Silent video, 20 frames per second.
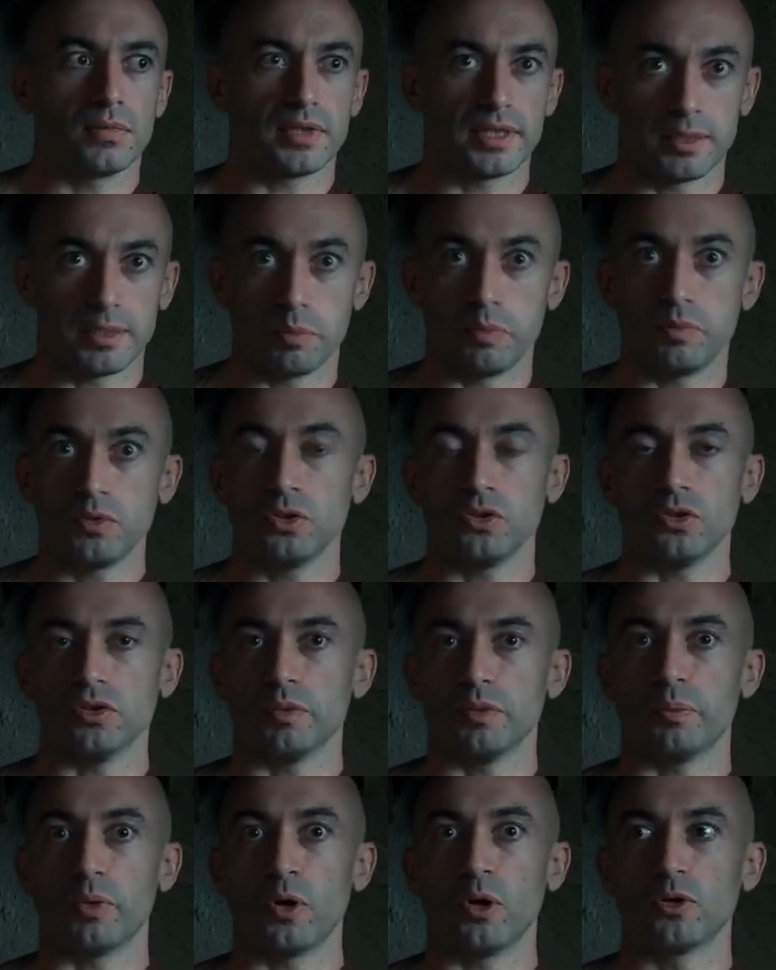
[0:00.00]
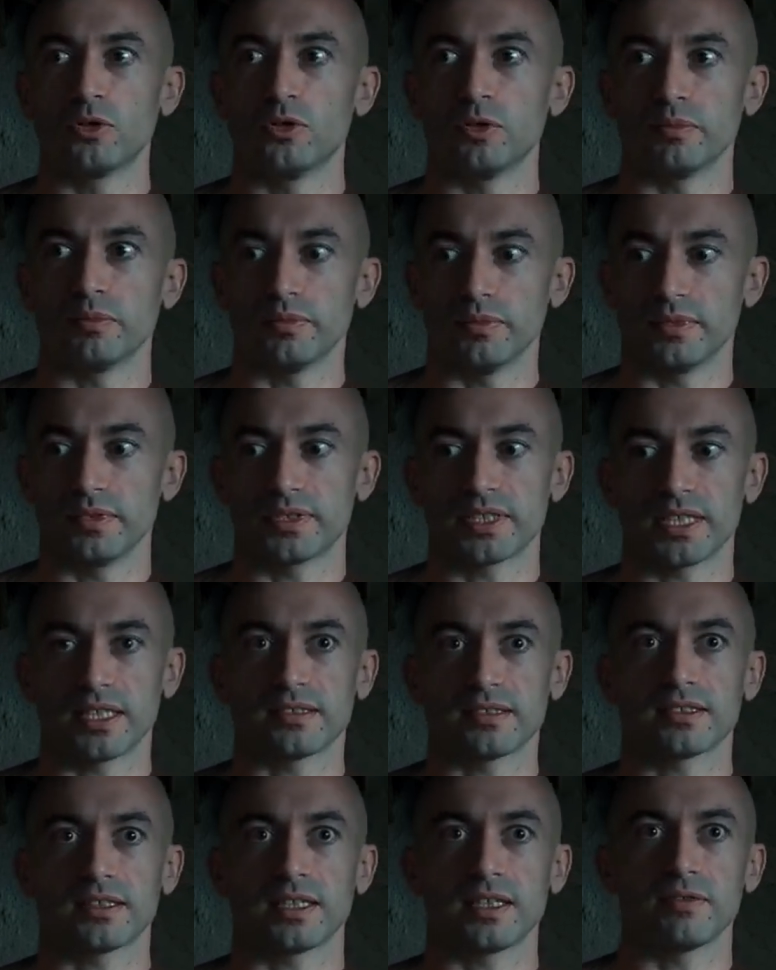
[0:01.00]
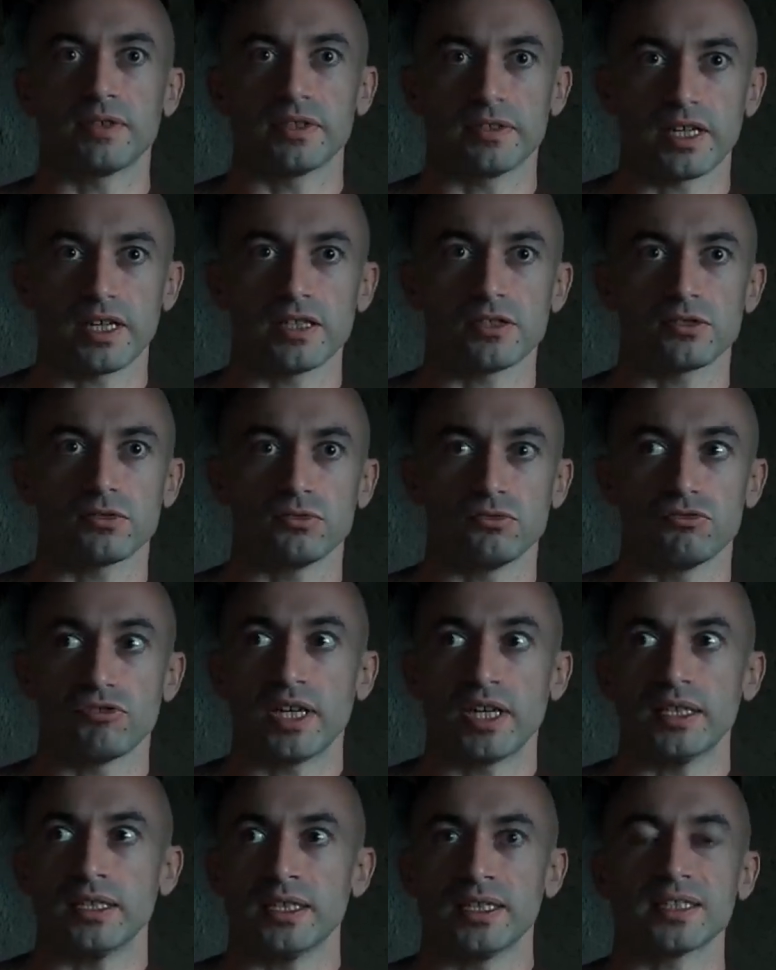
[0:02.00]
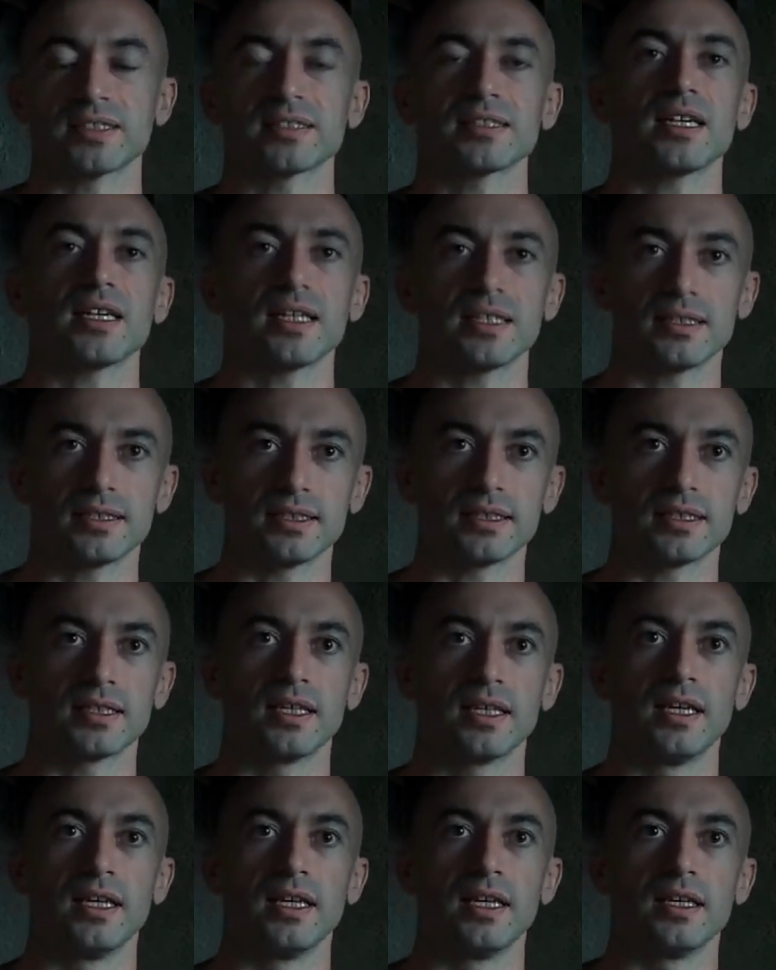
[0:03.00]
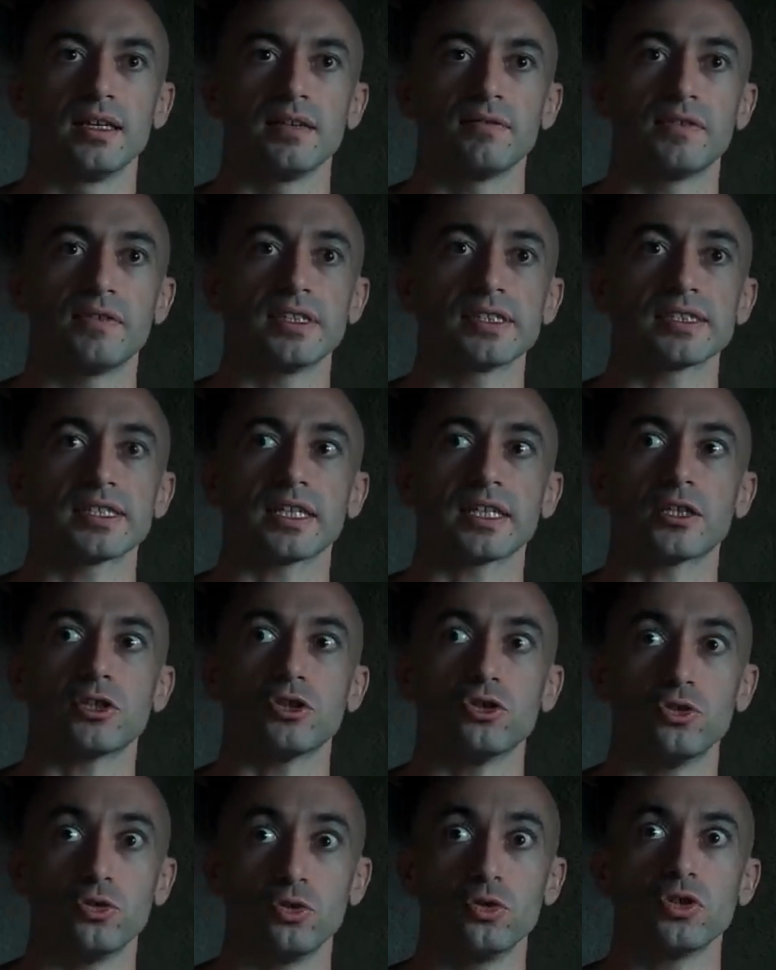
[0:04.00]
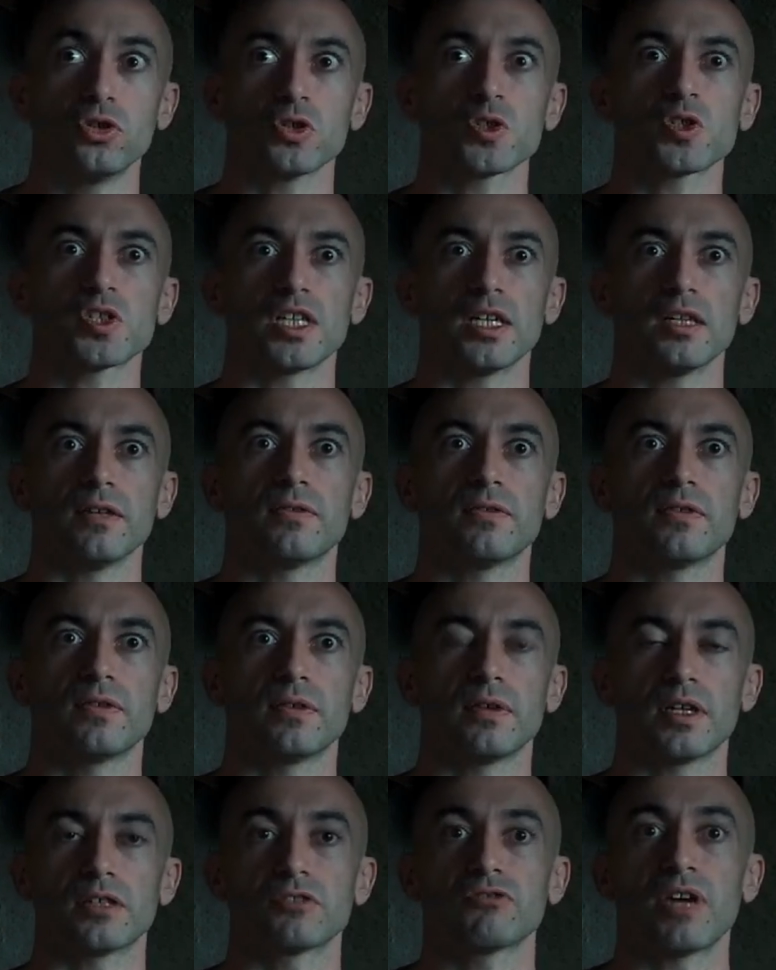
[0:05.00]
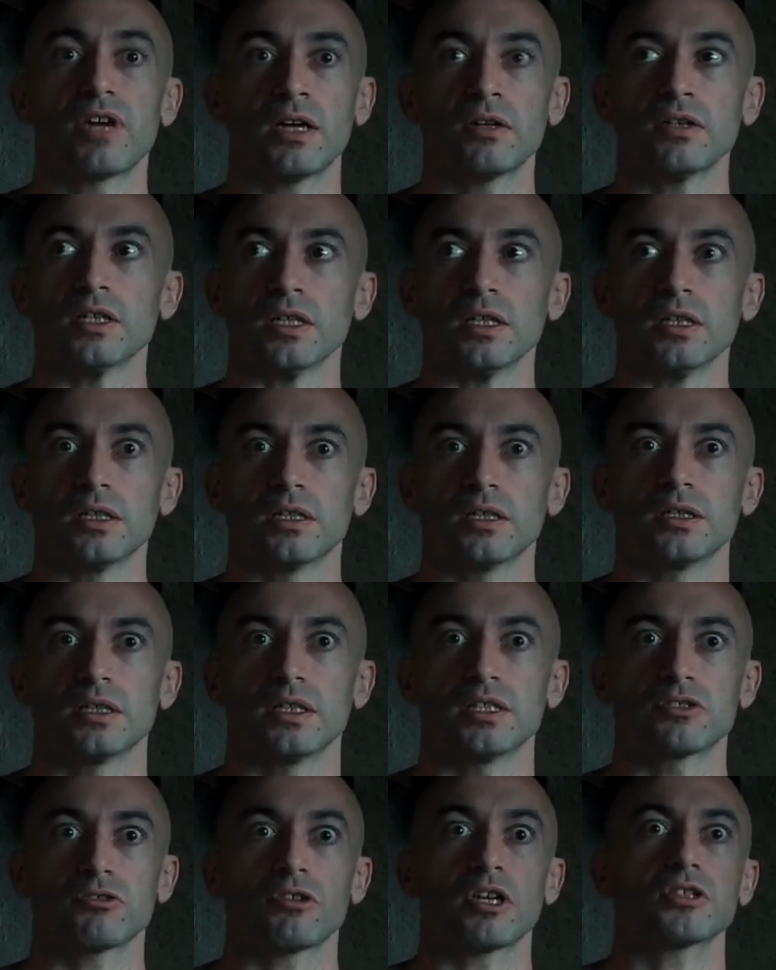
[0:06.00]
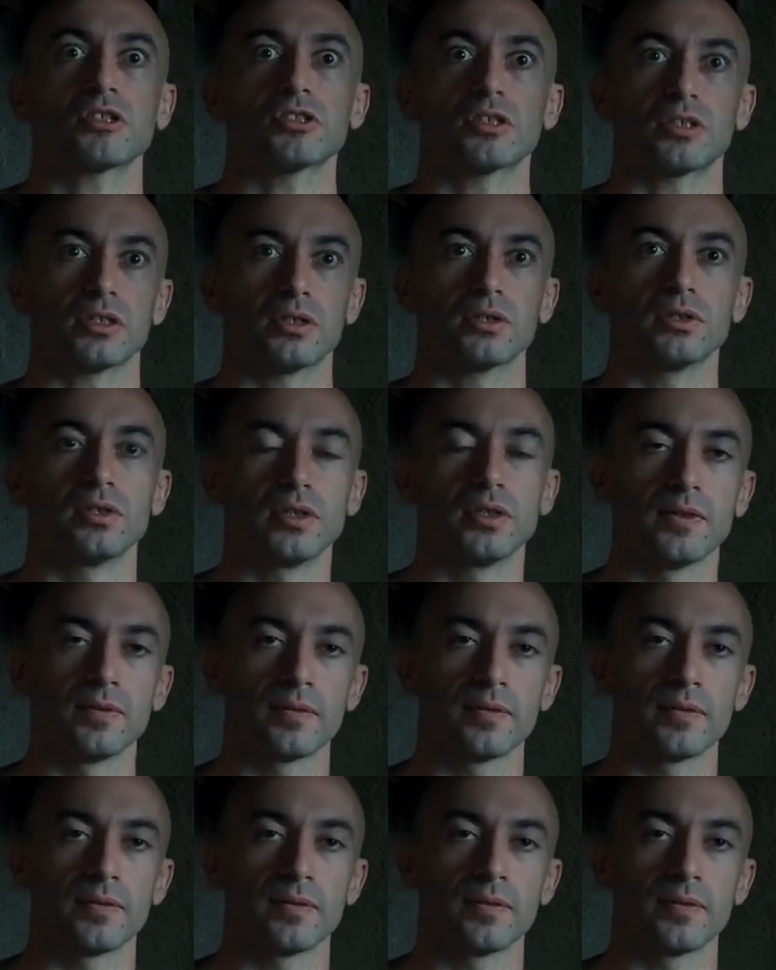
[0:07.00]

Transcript: the boredom starts giving rise to dread and anxiety. Feels like you yourself are drowning. It's crushing you.